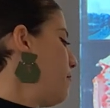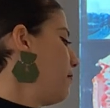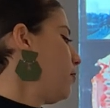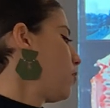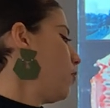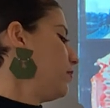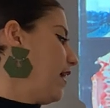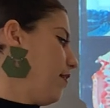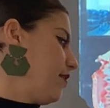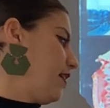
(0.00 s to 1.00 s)
biblical
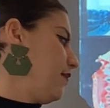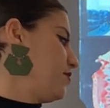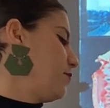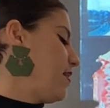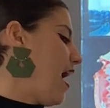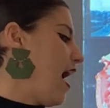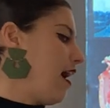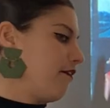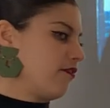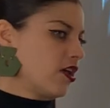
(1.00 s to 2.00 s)
narrative. So we
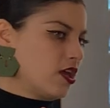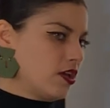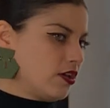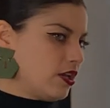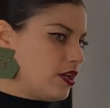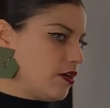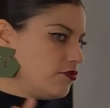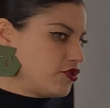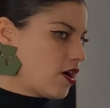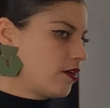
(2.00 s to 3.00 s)
have, you know,
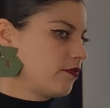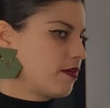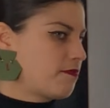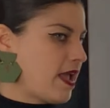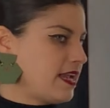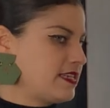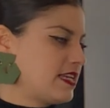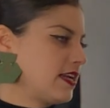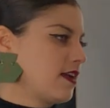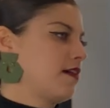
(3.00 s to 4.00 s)
genre
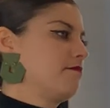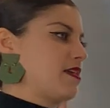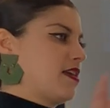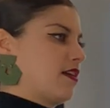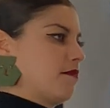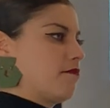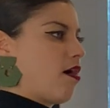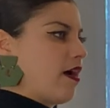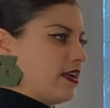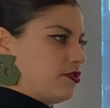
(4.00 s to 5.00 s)
painting being
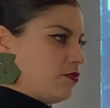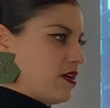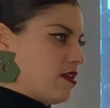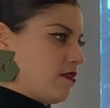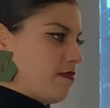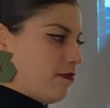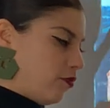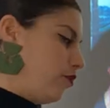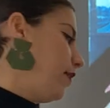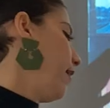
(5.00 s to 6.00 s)
combined with
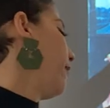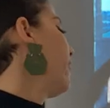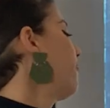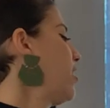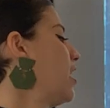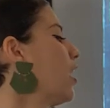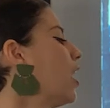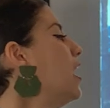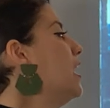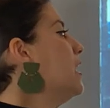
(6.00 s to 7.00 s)
biblical narrative
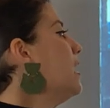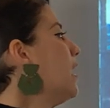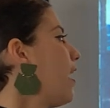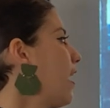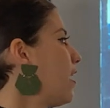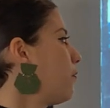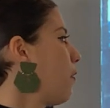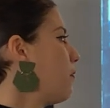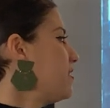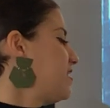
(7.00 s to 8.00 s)
here. And
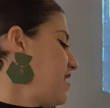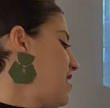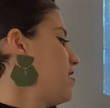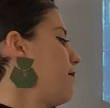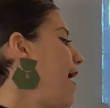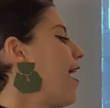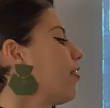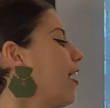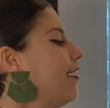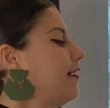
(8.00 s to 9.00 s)
what we see in the
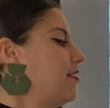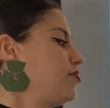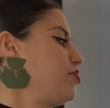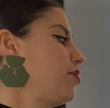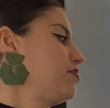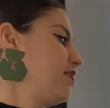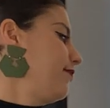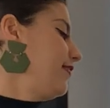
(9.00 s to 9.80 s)
background is Joseph